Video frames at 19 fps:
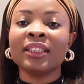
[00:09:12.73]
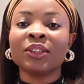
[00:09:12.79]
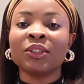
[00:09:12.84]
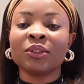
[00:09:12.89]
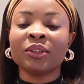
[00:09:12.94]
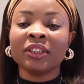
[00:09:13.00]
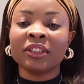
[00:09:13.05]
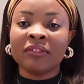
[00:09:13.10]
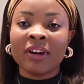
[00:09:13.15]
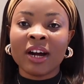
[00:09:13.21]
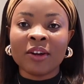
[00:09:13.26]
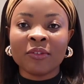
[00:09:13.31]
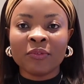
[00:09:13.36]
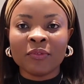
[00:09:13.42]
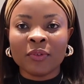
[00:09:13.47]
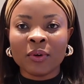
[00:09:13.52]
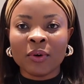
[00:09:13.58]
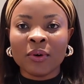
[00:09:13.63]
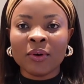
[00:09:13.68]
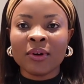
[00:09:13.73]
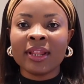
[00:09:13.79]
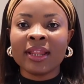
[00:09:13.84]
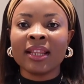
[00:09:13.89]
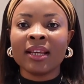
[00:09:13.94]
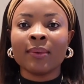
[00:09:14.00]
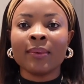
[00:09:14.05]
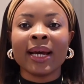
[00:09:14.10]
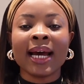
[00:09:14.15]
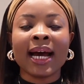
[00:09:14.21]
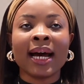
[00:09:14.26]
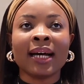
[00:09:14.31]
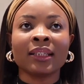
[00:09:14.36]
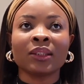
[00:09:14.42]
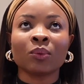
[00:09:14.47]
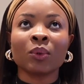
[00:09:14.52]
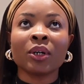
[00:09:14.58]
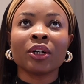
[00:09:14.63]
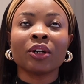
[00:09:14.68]
into the ground floor, they were
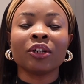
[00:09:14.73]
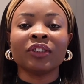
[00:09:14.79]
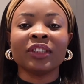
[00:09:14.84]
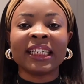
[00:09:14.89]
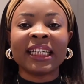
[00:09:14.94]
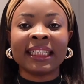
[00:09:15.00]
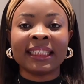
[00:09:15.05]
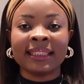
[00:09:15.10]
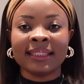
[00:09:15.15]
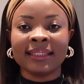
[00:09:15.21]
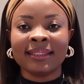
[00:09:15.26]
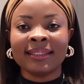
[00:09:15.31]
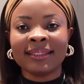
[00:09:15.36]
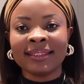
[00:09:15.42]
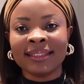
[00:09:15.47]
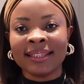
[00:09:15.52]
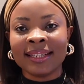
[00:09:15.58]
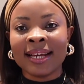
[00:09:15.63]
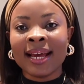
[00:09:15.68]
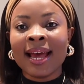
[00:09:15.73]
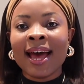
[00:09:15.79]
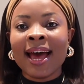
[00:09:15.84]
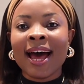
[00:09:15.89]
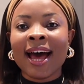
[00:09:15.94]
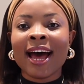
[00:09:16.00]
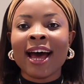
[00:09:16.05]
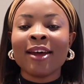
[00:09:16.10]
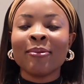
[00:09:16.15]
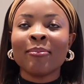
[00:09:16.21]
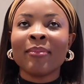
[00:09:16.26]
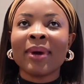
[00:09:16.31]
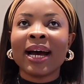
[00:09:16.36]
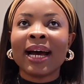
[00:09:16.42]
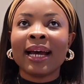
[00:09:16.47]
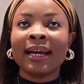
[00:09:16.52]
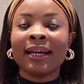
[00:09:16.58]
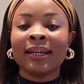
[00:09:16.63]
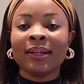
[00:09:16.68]
at 160, and
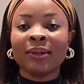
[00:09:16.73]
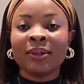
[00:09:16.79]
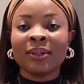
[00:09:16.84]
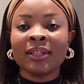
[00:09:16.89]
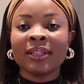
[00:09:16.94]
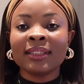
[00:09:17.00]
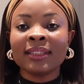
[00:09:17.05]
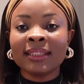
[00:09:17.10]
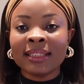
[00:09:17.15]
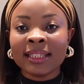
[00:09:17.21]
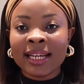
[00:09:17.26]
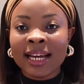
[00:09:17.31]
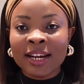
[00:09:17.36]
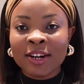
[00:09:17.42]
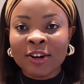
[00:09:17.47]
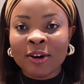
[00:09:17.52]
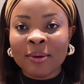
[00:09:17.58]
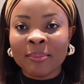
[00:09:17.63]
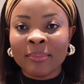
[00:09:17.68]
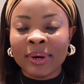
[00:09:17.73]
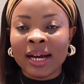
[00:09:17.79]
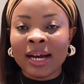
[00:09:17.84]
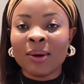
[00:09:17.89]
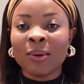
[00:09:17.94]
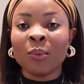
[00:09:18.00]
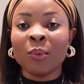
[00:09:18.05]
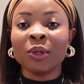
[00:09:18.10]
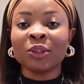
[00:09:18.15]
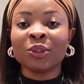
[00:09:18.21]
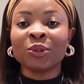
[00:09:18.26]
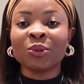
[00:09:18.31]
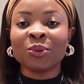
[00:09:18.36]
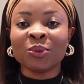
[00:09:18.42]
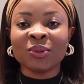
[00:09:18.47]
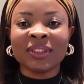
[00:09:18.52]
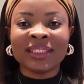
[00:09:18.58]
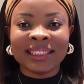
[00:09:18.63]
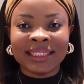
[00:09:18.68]
my ticket number was
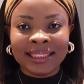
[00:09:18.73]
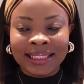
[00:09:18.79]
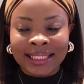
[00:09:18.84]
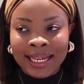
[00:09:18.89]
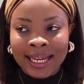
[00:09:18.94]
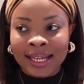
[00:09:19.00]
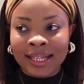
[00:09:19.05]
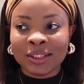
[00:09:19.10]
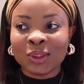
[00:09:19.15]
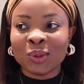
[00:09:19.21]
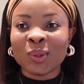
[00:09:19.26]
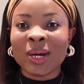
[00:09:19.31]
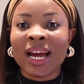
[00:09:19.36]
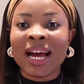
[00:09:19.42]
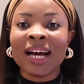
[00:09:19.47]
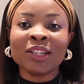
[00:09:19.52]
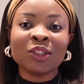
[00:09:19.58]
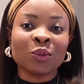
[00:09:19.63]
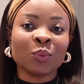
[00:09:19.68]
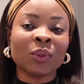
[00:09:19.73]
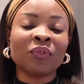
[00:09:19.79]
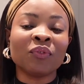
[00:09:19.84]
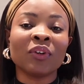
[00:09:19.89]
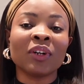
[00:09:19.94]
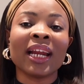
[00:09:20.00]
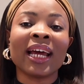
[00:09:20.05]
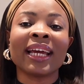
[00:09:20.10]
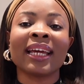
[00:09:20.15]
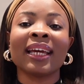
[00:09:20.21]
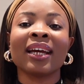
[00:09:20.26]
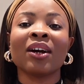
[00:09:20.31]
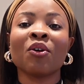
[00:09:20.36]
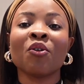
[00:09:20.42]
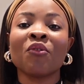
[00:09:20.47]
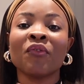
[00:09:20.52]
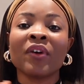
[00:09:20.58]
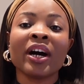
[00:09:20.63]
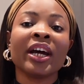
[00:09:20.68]
268. So I had to wait for like
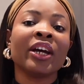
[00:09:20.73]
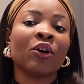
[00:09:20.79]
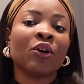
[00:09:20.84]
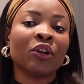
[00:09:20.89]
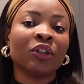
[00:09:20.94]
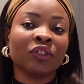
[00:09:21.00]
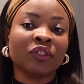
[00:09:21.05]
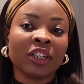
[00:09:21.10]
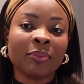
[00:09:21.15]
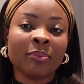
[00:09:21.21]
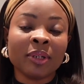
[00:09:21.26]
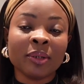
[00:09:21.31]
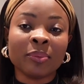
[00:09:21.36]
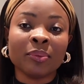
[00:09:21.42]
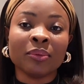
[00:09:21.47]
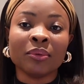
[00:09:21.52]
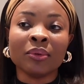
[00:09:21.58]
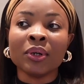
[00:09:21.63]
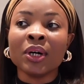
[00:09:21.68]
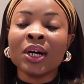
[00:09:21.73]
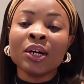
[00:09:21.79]
over 100 people